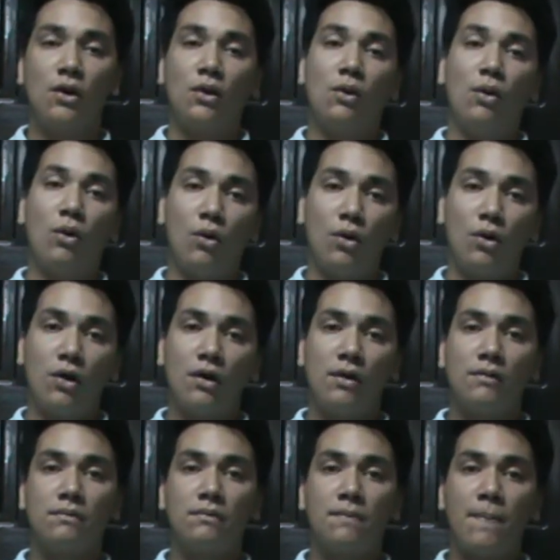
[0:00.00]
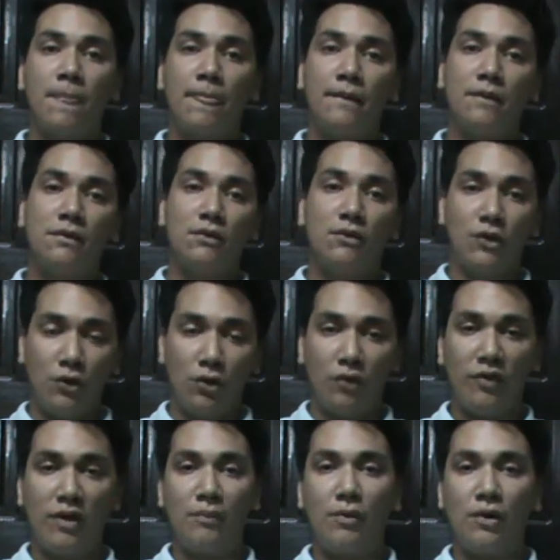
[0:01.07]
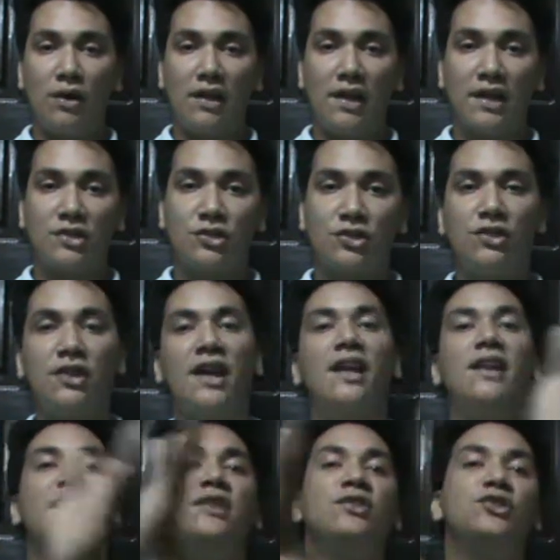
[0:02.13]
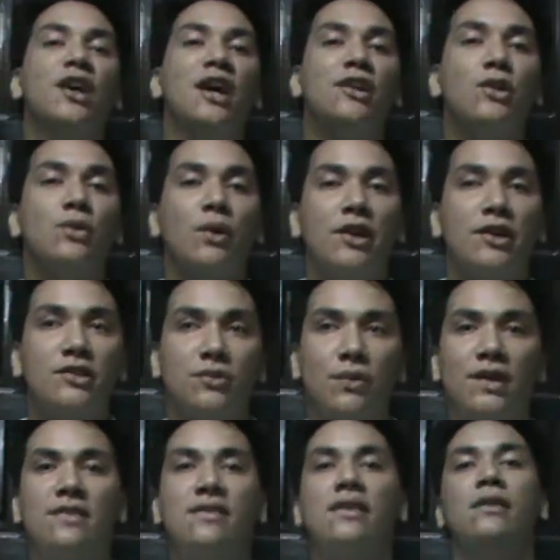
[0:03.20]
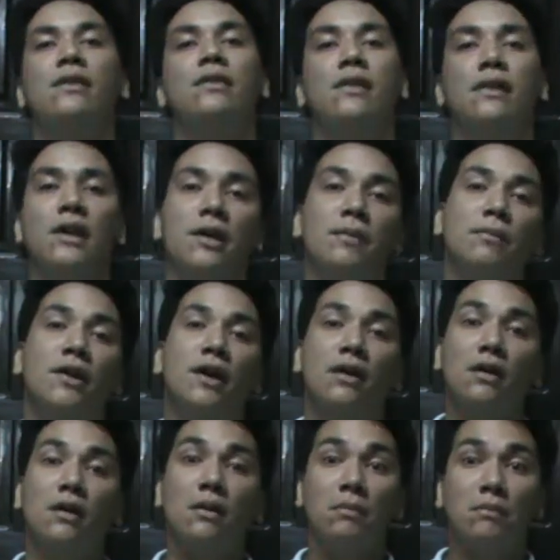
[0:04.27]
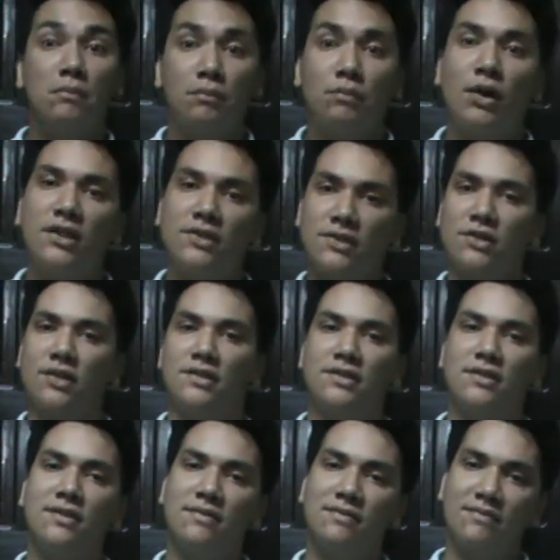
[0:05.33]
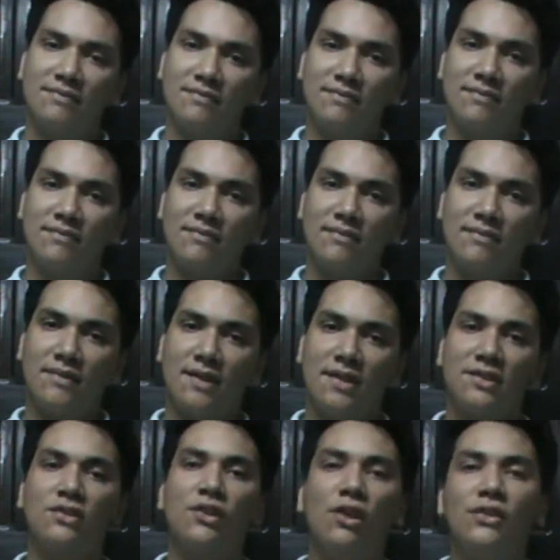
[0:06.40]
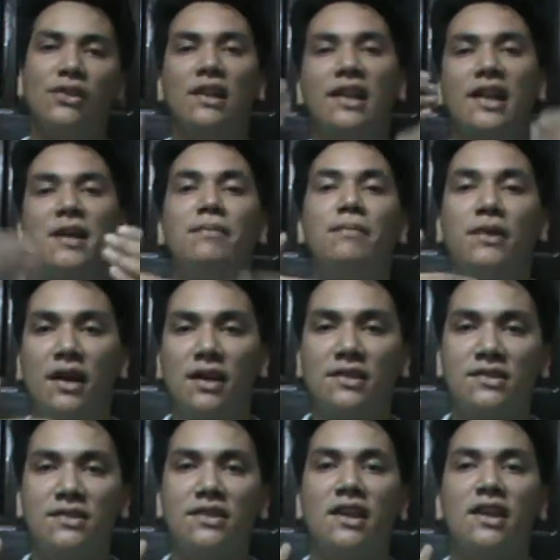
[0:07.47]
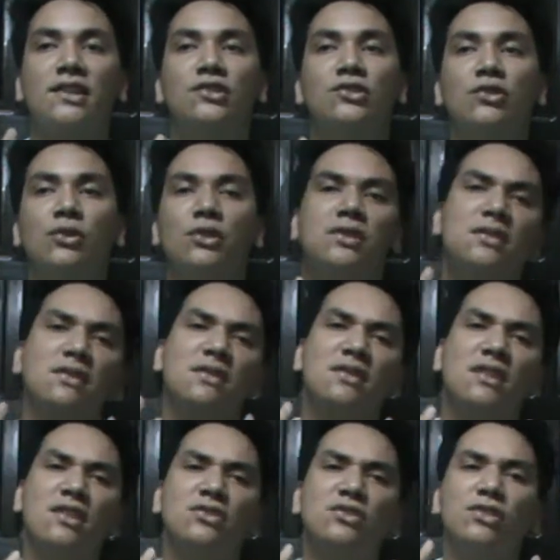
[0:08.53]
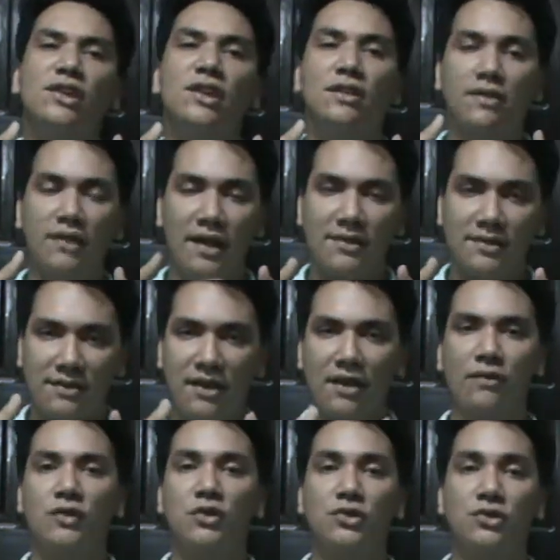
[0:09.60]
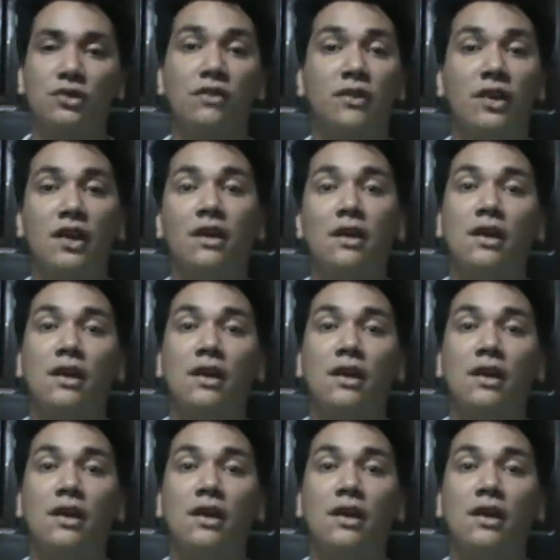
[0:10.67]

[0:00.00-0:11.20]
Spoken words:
Or the November election and then January 20th, the lame duck president. It's called the lame duck stage, so it's essentially, that's their version of a